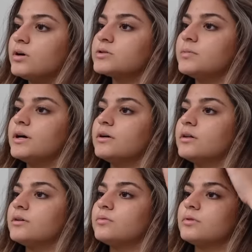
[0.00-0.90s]
wash my hair
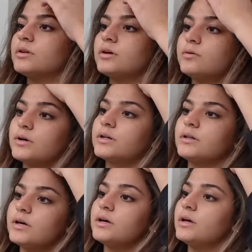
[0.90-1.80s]
like really
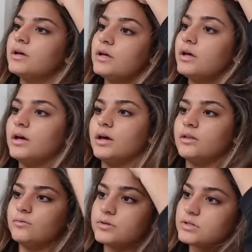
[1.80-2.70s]
quickly,
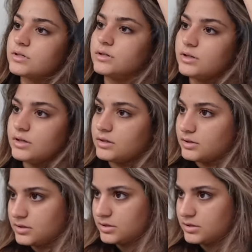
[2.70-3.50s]
and then we're just gonna like